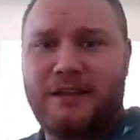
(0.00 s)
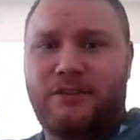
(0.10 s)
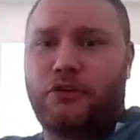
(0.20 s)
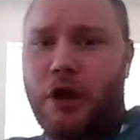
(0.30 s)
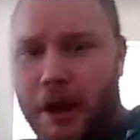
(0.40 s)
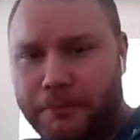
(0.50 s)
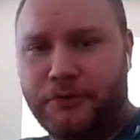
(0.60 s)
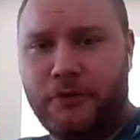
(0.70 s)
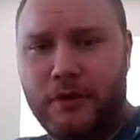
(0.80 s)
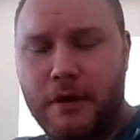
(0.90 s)
it
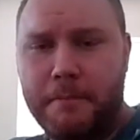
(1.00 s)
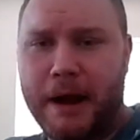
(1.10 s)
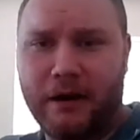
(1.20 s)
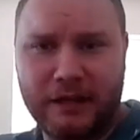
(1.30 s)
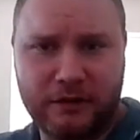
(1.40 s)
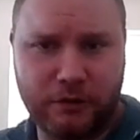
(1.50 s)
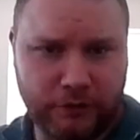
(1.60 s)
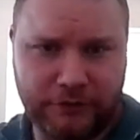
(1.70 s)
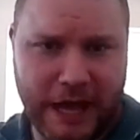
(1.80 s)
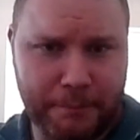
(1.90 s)
stops parallel to
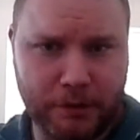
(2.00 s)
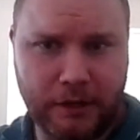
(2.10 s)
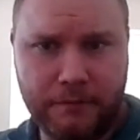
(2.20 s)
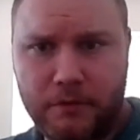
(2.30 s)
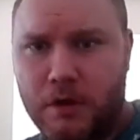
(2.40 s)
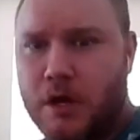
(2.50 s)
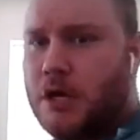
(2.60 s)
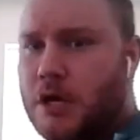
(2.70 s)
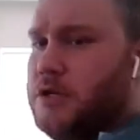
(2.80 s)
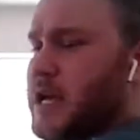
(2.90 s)
the scapula.
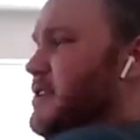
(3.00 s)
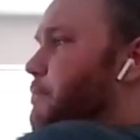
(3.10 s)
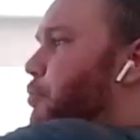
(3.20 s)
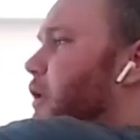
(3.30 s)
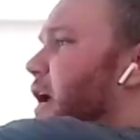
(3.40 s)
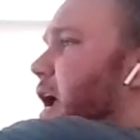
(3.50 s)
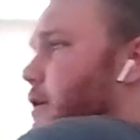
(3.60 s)
So as I'm pulling